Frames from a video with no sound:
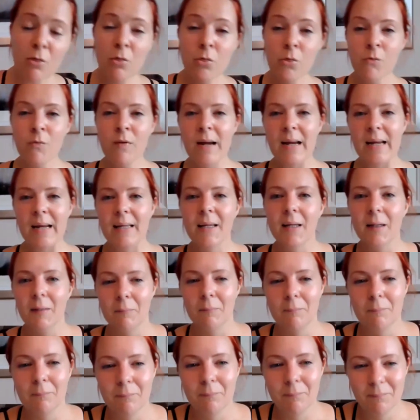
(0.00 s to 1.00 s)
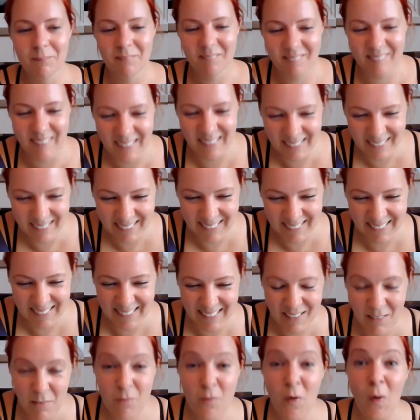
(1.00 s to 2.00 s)
3,
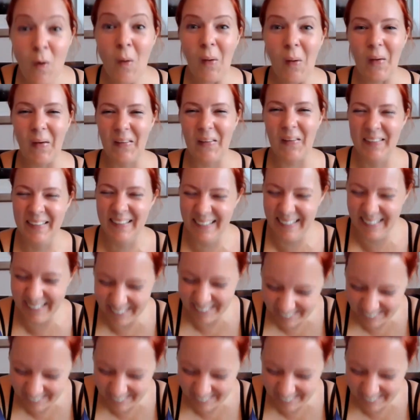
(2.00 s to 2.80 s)
4.